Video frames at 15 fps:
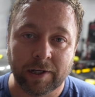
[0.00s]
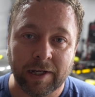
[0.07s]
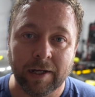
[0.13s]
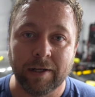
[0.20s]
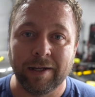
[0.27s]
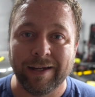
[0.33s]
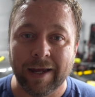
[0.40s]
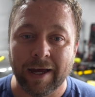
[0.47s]

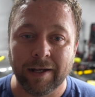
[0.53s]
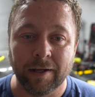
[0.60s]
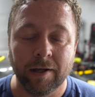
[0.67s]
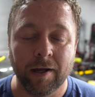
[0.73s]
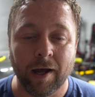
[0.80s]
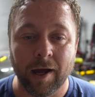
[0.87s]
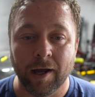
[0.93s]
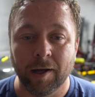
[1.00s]
kit yet,
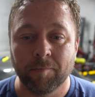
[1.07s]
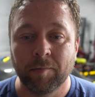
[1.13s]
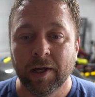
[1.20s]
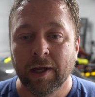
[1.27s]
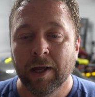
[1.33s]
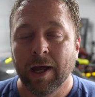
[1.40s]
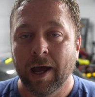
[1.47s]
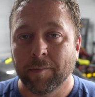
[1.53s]
I'm
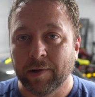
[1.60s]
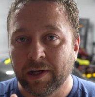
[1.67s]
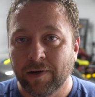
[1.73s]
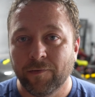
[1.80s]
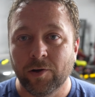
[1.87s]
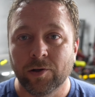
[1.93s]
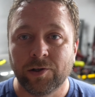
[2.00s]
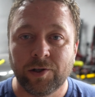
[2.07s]
going to
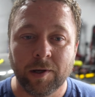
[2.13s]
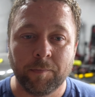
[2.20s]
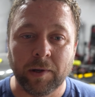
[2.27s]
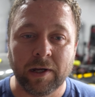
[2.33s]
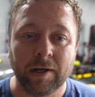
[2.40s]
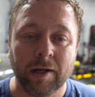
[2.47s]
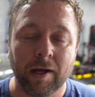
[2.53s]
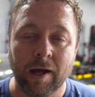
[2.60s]
give you a
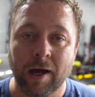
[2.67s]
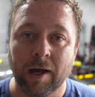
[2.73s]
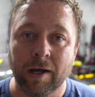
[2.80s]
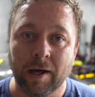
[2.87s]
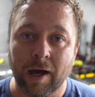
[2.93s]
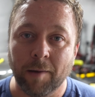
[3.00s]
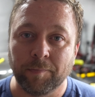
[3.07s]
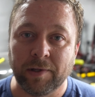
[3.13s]
shipping
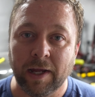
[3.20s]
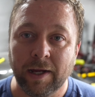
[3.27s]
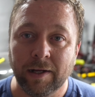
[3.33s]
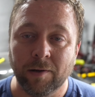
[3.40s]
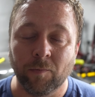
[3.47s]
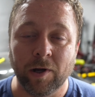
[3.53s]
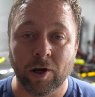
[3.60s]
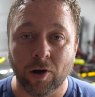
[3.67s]

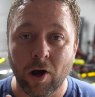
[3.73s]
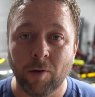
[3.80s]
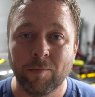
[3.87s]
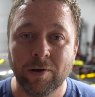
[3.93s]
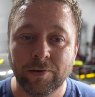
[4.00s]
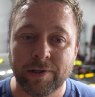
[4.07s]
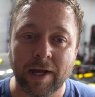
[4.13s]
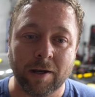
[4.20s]
update. We are
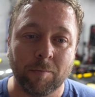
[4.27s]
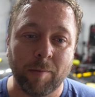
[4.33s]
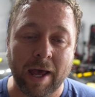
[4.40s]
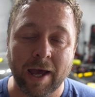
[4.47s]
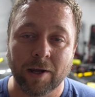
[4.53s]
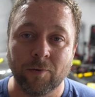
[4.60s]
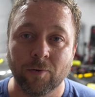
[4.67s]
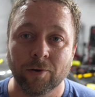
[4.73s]
almost out of
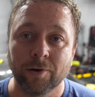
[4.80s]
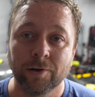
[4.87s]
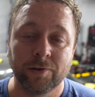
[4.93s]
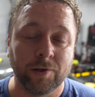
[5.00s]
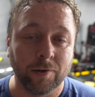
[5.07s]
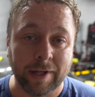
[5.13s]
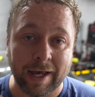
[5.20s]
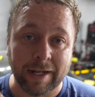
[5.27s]
back orders,
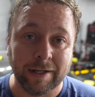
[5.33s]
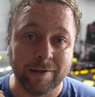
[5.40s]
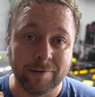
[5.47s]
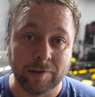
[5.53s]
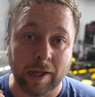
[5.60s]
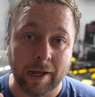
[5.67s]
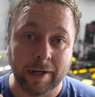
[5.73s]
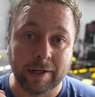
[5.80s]
so that
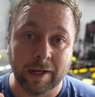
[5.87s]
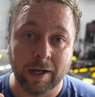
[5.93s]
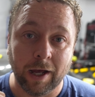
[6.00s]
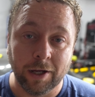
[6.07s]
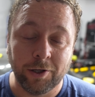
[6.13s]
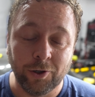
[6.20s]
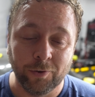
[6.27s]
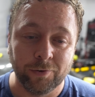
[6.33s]
is like
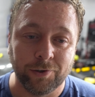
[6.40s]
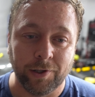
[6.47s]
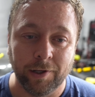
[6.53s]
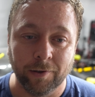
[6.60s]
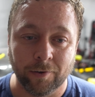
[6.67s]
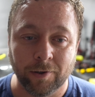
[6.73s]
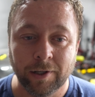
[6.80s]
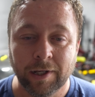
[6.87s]
a huge
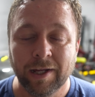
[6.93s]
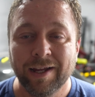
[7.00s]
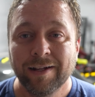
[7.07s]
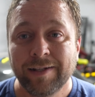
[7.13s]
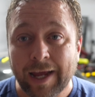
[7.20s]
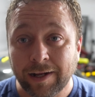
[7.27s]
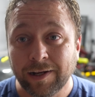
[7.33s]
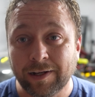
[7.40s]
deal.
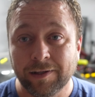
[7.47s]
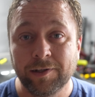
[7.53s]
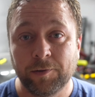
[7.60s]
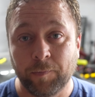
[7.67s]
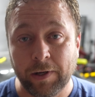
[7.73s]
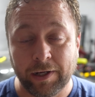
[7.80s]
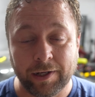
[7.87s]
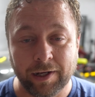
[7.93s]
Technically
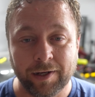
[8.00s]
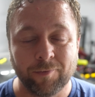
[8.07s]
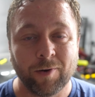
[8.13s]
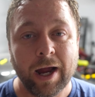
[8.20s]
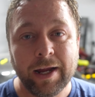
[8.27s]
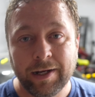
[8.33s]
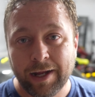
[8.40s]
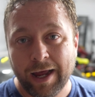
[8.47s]
speaking,
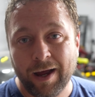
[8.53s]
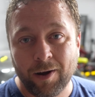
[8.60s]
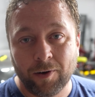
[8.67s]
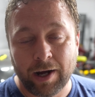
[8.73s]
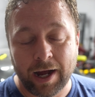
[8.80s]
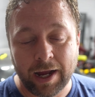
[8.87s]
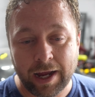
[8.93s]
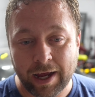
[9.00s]
right now
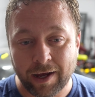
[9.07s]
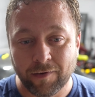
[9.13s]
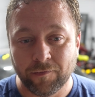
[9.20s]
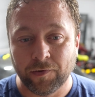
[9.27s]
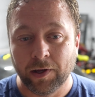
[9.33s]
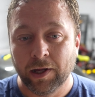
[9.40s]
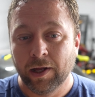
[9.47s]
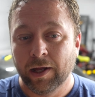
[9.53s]
I
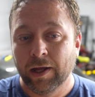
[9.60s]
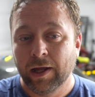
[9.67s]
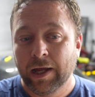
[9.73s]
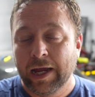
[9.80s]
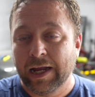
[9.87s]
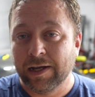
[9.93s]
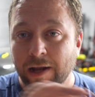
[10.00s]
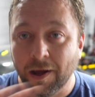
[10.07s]

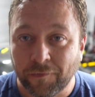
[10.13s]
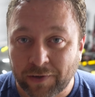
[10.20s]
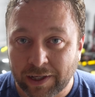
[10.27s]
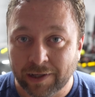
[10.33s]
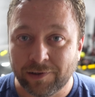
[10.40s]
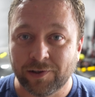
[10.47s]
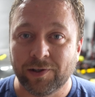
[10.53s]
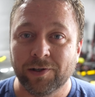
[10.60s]
have enough
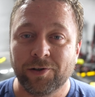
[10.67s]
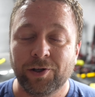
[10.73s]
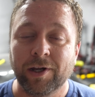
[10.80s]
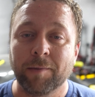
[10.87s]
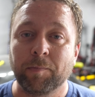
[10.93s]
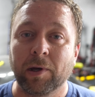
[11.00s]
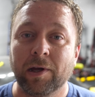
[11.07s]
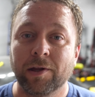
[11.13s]
kits to
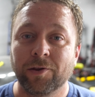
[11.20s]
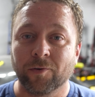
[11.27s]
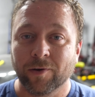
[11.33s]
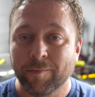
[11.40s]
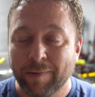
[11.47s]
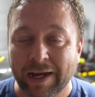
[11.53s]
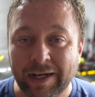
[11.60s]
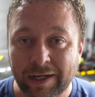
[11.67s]
ship the
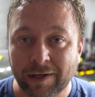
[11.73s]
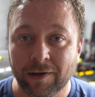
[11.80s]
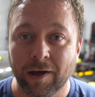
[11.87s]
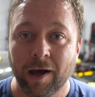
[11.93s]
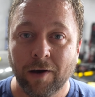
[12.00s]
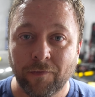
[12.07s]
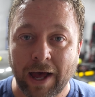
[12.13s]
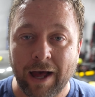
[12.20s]
remaining
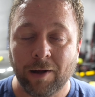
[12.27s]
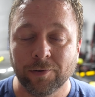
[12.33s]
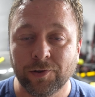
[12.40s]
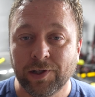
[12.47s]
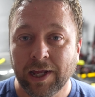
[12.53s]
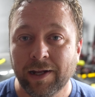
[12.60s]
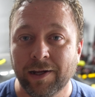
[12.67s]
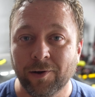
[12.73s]
of
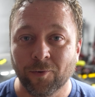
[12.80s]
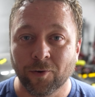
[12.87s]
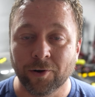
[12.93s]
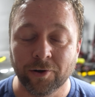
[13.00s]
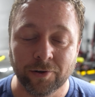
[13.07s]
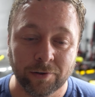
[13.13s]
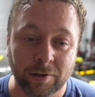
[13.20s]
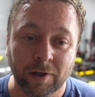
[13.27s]
outstanding
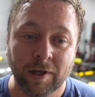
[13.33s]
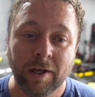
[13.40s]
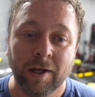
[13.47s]
orders